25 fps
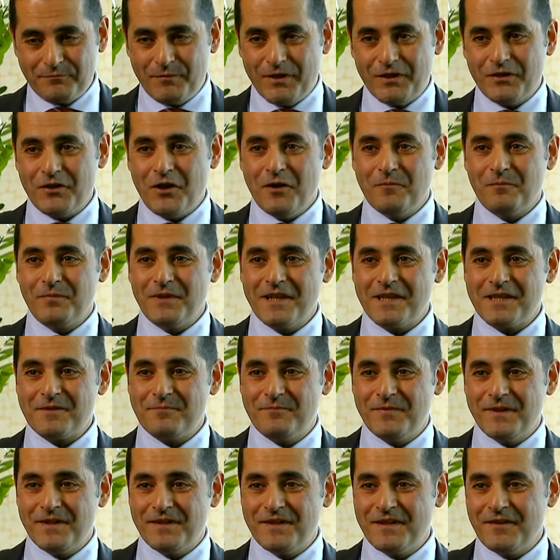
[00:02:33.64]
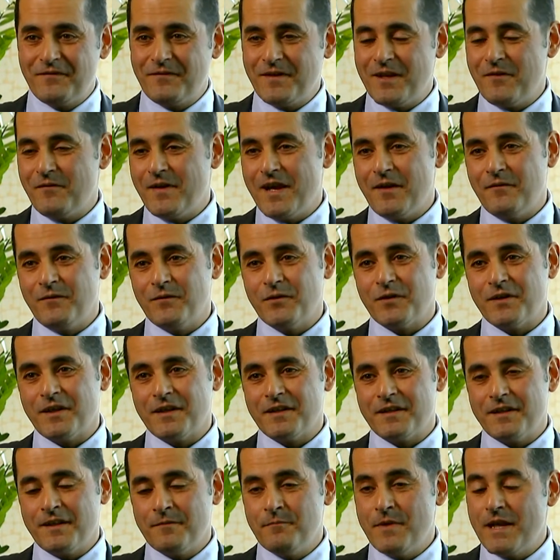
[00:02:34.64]
a bit complex, but if you ever have a look
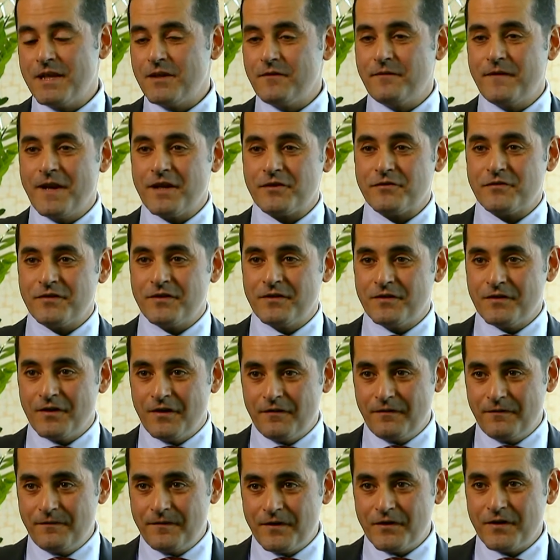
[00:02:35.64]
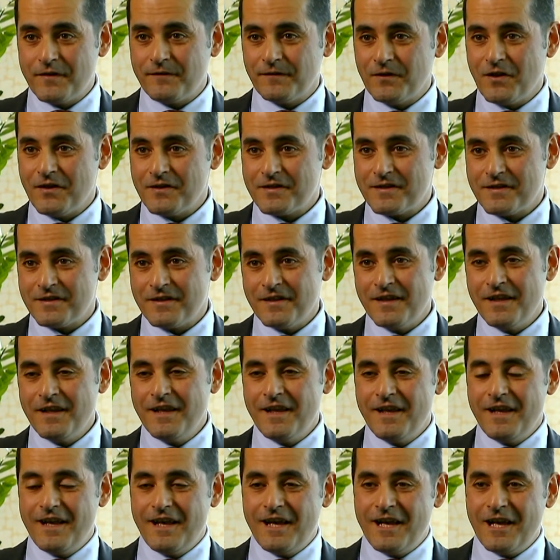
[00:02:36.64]
at the manufacturing of ferry floss,
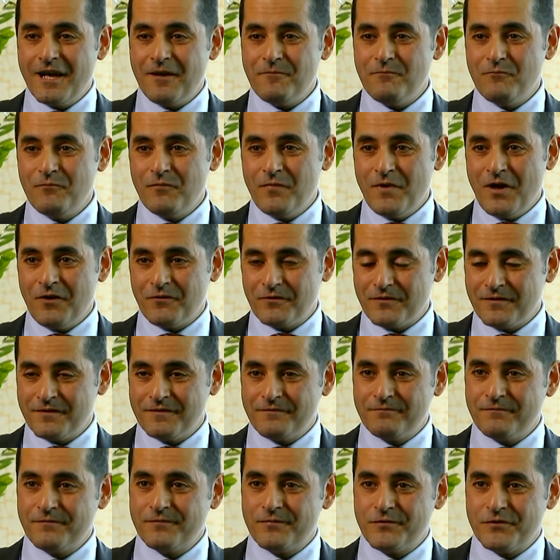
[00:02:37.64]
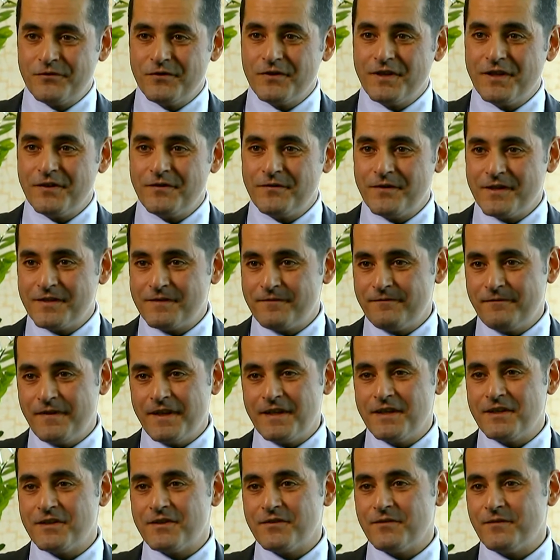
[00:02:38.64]
molten sugar is
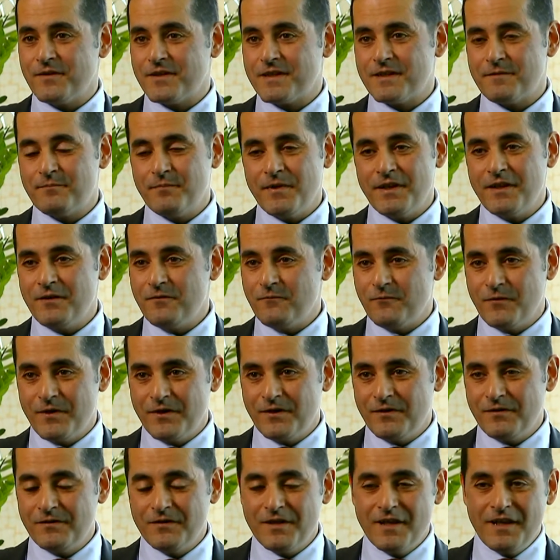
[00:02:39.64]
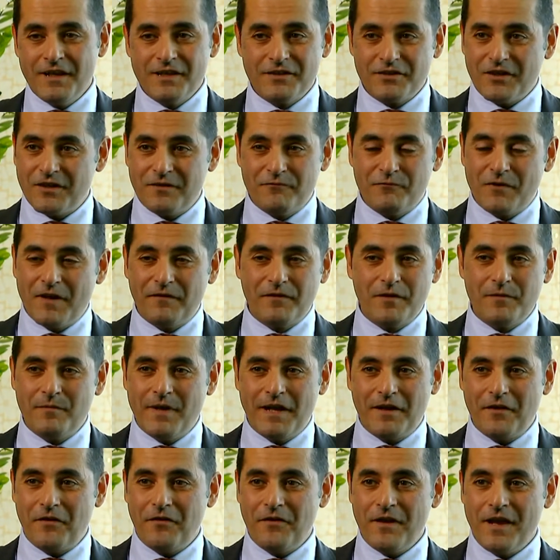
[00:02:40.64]
fed into a spinning wheel. It's got roughly
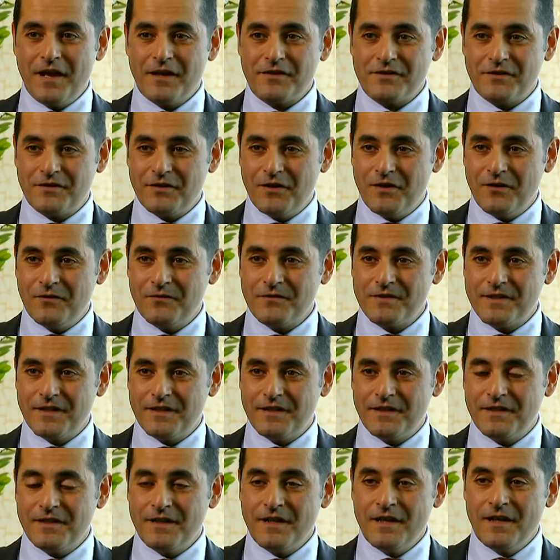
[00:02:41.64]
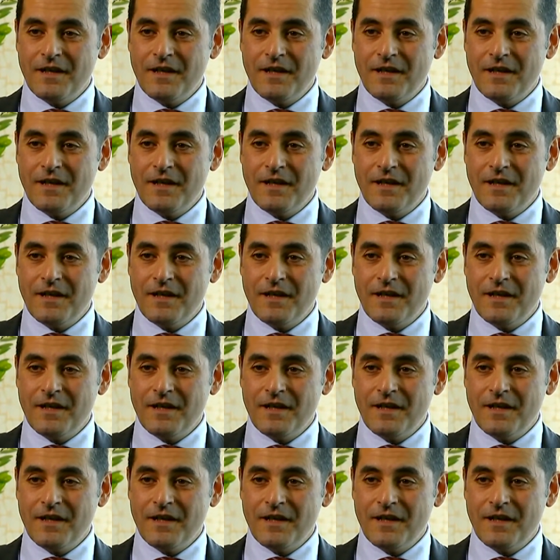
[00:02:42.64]
about 1,000 holes in it.